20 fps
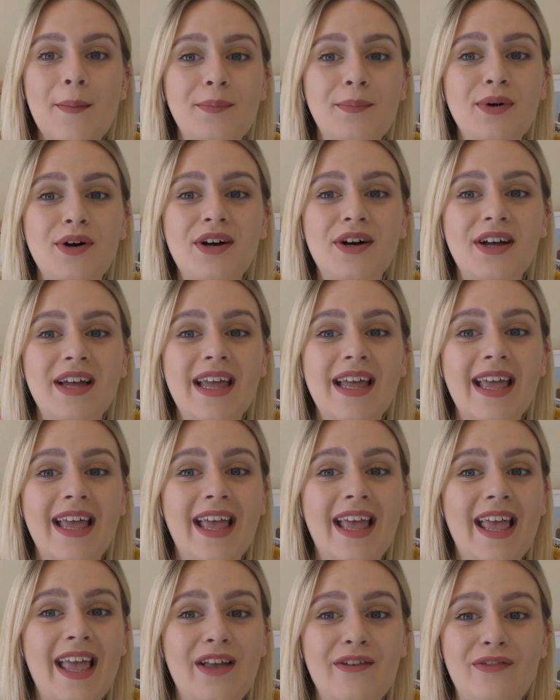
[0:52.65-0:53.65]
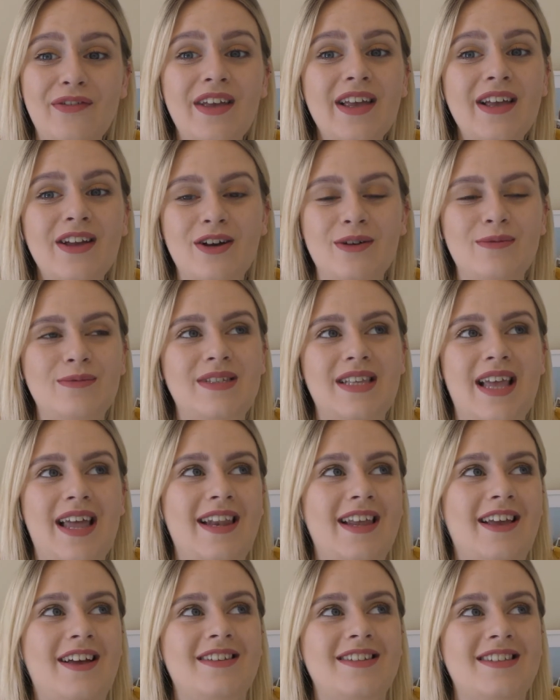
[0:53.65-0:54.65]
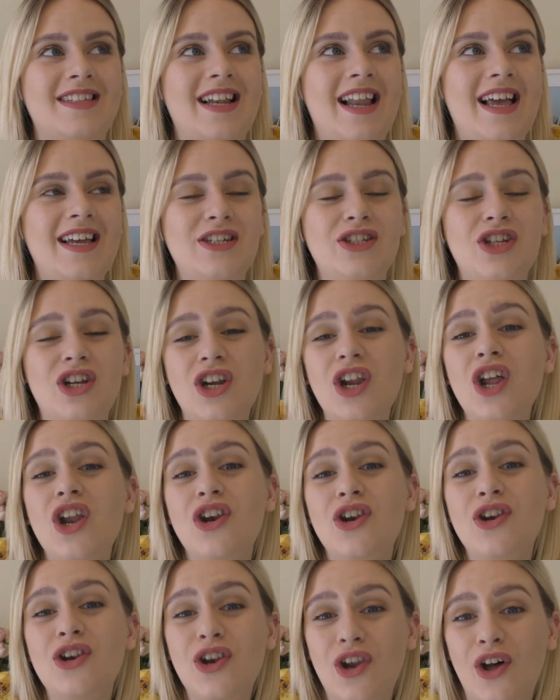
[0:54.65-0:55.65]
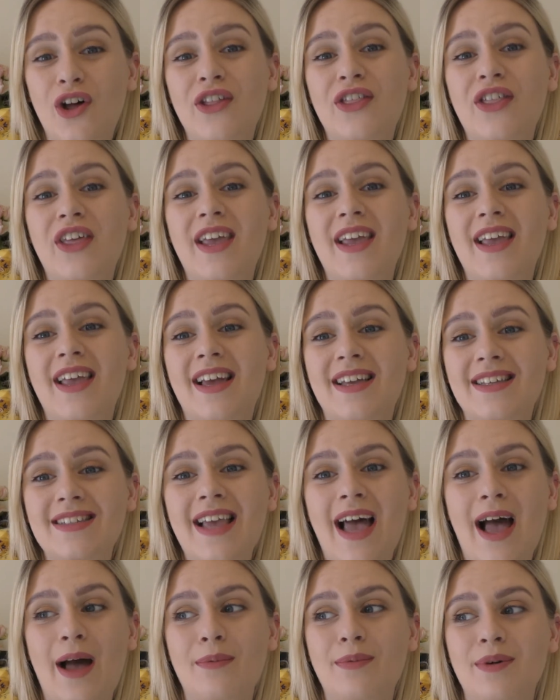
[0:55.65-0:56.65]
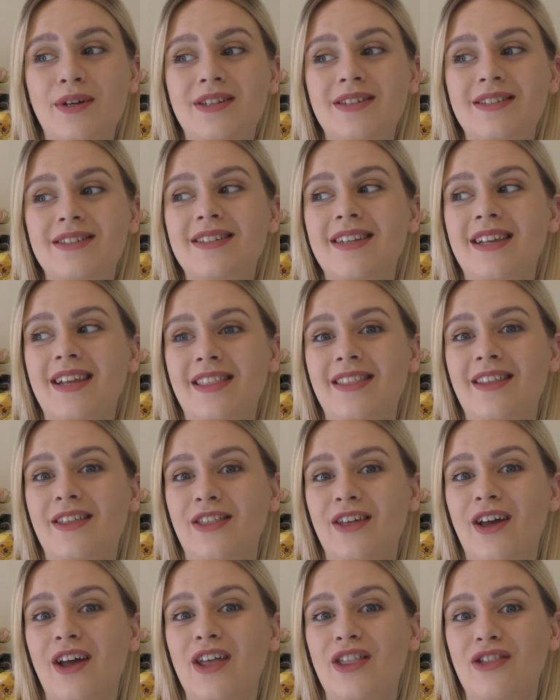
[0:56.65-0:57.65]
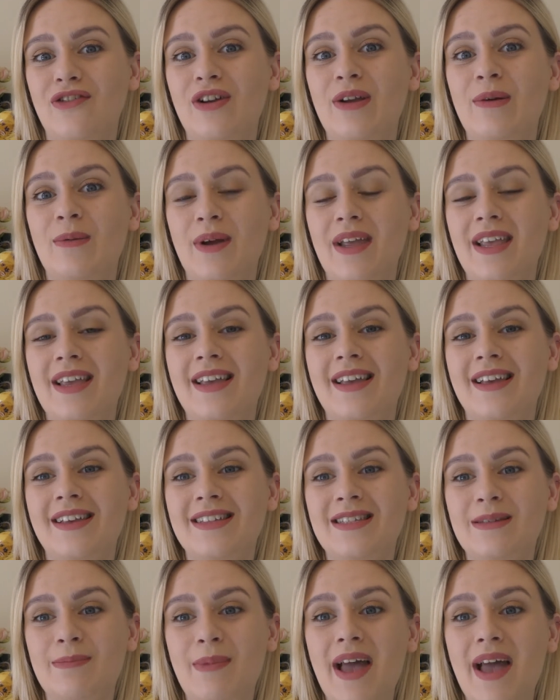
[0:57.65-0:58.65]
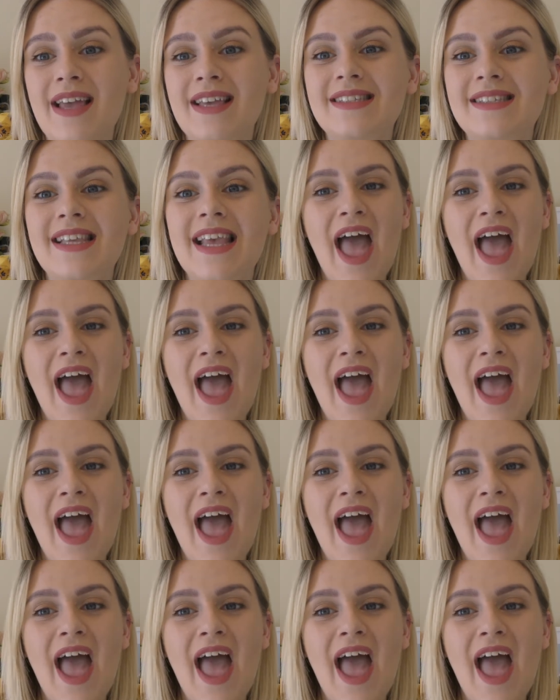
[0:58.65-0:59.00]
But if it comes to any consolation, nothing has happened in the 33 week space.